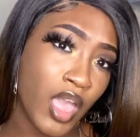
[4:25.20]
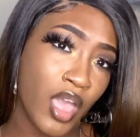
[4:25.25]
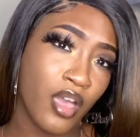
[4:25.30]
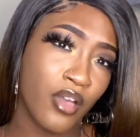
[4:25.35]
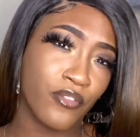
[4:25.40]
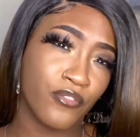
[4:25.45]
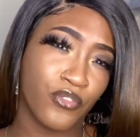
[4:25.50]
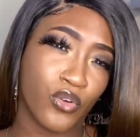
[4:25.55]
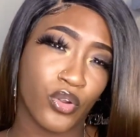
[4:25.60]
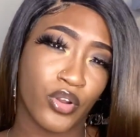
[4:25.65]

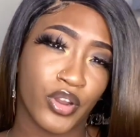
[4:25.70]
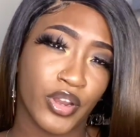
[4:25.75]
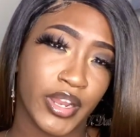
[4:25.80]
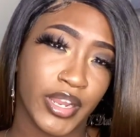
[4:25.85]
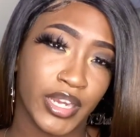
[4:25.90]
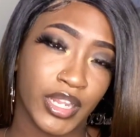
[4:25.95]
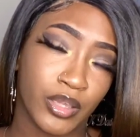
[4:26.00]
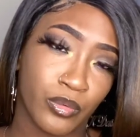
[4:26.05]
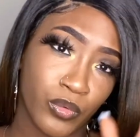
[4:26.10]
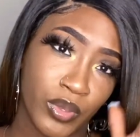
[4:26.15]
For
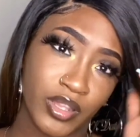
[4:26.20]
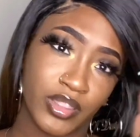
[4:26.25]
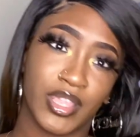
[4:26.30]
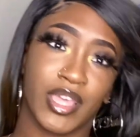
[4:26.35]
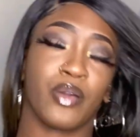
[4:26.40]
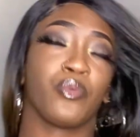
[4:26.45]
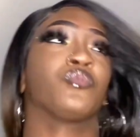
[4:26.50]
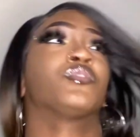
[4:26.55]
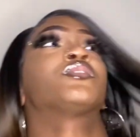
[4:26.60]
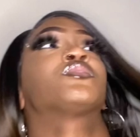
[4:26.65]
anyone
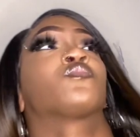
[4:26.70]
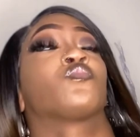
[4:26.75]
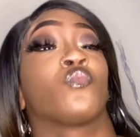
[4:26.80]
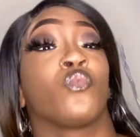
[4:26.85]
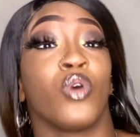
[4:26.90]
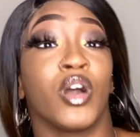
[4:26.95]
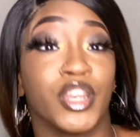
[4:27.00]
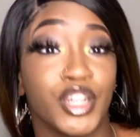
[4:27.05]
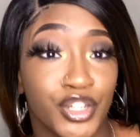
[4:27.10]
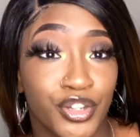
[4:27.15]
that was
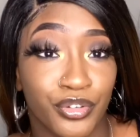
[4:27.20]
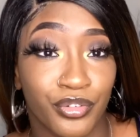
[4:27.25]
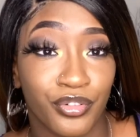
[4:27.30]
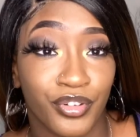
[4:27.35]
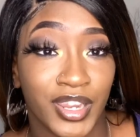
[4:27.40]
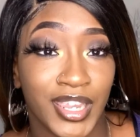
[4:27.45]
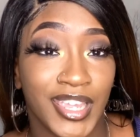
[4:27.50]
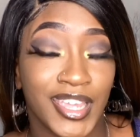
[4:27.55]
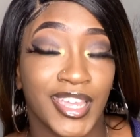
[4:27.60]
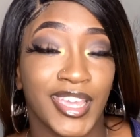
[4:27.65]

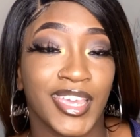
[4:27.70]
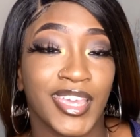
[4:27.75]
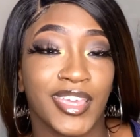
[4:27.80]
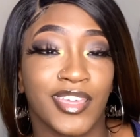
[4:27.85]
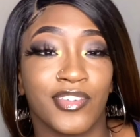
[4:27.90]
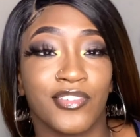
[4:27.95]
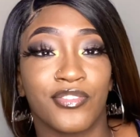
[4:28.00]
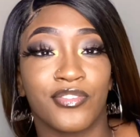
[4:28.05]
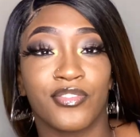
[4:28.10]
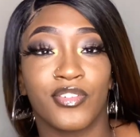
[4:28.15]
wondering,
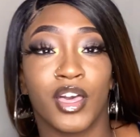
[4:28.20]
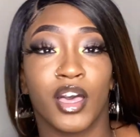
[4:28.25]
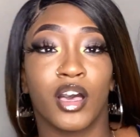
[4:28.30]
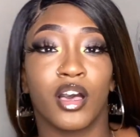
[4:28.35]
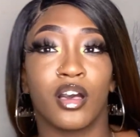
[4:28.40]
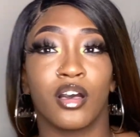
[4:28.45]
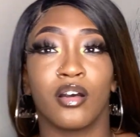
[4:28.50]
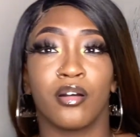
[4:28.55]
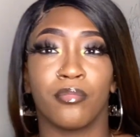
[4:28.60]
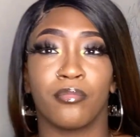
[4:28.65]
if
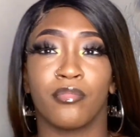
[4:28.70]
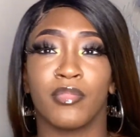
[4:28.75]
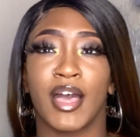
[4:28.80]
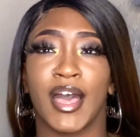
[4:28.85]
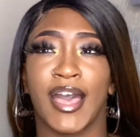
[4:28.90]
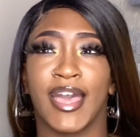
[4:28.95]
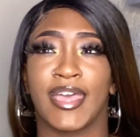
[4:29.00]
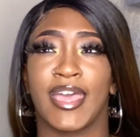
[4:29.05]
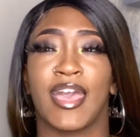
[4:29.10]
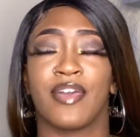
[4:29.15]

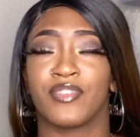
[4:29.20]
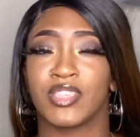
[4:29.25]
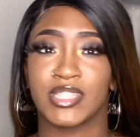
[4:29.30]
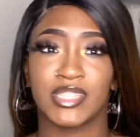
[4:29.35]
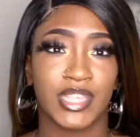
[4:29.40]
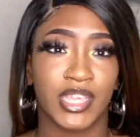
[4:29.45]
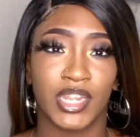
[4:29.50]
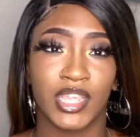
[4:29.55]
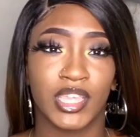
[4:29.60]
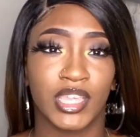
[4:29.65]
I haven't
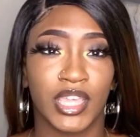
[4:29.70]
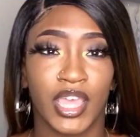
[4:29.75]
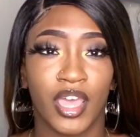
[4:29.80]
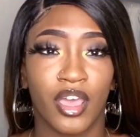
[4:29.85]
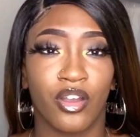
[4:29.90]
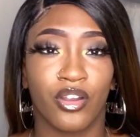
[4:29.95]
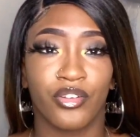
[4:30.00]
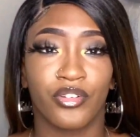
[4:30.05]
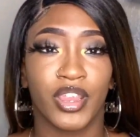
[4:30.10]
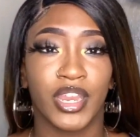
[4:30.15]
said it yet
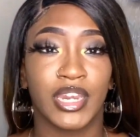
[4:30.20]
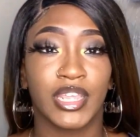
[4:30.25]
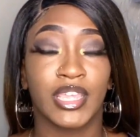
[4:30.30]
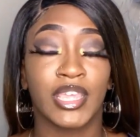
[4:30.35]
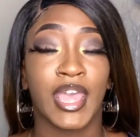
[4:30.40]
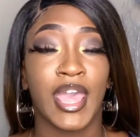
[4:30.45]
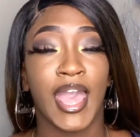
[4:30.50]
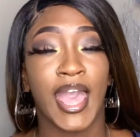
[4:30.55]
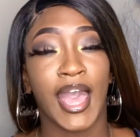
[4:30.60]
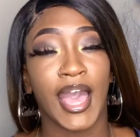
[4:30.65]
already,
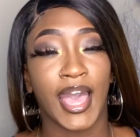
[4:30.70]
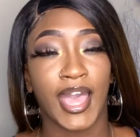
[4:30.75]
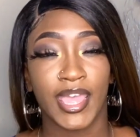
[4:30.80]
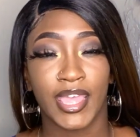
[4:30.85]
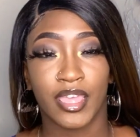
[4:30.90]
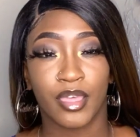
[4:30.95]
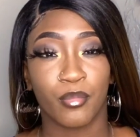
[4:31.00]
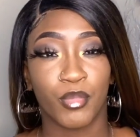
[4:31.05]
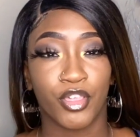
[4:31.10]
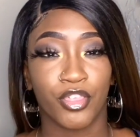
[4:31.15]
I
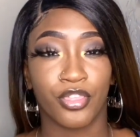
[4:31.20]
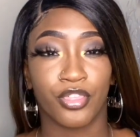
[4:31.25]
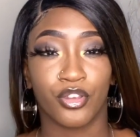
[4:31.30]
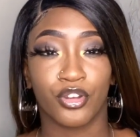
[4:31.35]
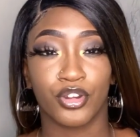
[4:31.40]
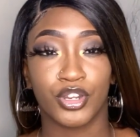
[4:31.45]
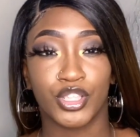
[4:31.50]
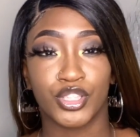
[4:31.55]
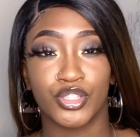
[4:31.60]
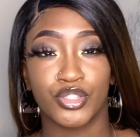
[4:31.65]
am a
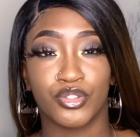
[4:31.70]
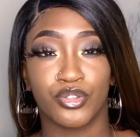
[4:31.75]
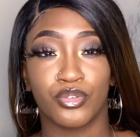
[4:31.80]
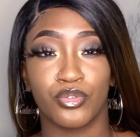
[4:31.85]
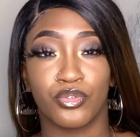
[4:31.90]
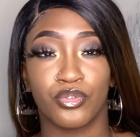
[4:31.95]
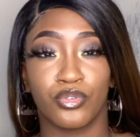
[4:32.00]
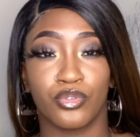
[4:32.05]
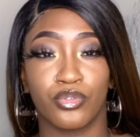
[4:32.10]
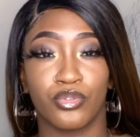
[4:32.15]
32,
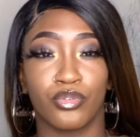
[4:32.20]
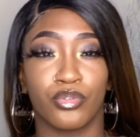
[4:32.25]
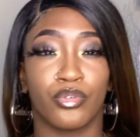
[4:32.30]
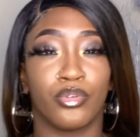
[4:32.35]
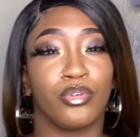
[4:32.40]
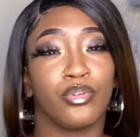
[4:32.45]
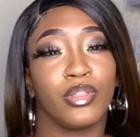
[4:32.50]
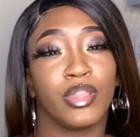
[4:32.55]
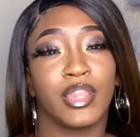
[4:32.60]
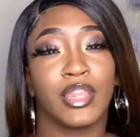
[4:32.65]

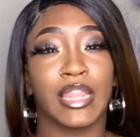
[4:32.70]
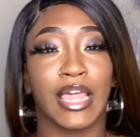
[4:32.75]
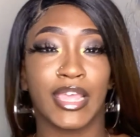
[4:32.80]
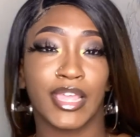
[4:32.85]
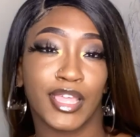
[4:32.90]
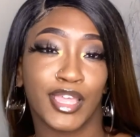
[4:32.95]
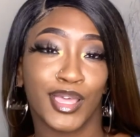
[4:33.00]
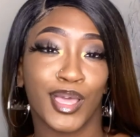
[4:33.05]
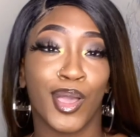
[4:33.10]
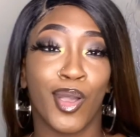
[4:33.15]

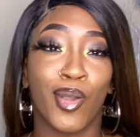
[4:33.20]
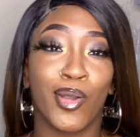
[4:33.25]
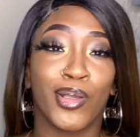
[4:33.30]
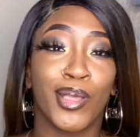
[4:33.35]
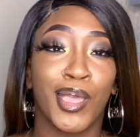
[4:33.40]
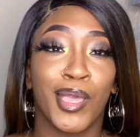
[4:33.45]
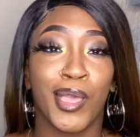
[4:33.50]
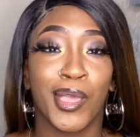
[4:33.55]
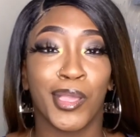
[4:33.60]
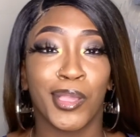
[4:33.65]
like
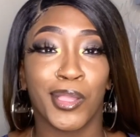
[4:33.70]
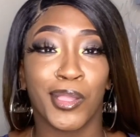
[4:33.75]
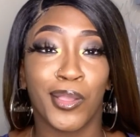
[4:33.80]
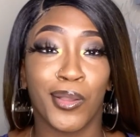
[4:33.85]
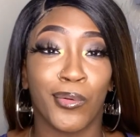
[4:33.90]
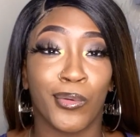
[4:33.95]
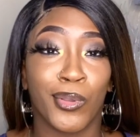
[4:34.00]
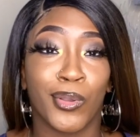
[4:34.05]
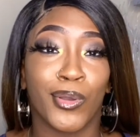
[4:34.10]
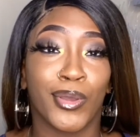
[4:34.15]

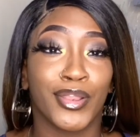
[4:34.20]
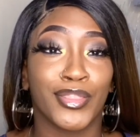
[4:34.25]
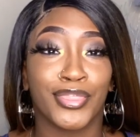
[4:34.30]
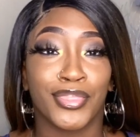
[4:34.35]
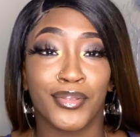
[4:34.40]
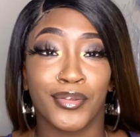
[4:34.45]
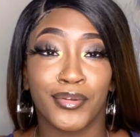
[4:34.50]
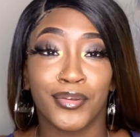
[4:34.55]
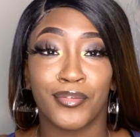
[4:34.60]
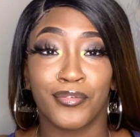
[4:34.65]
going on
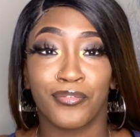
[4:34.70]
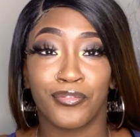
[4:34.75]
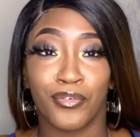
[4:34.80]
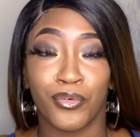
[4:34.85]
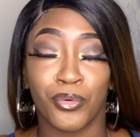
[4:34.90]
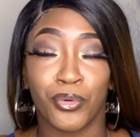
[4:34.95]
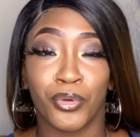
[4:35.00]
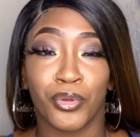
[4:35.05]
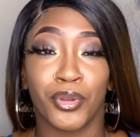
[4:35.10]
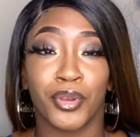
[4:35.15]

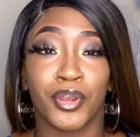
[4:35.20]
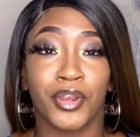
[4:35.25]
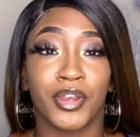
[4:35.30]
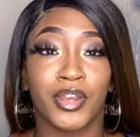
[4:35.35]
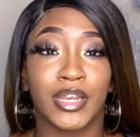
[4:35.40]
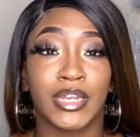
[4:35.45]
34